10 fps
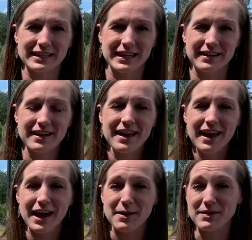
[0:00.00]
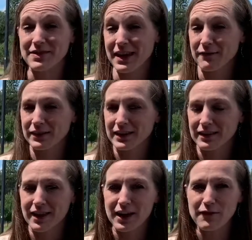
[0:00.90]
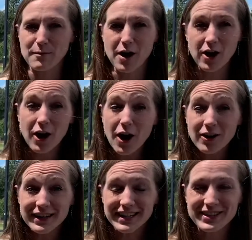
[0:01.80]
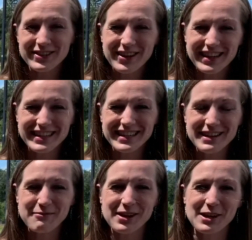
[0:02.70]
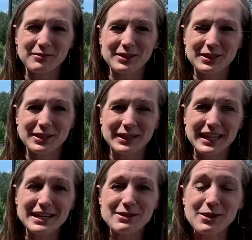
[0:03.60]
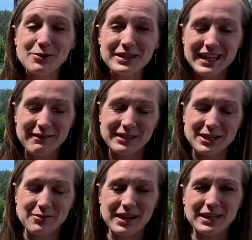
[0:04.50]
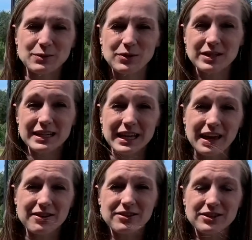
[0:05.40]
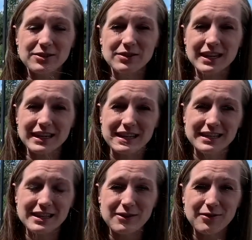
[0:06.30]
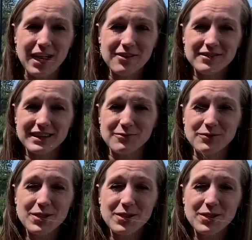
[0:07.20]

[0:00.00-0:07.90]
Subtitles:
and that thankfully a lot of them are in construction, and we're able to lend those gifts to us, work together to get it into the ground, and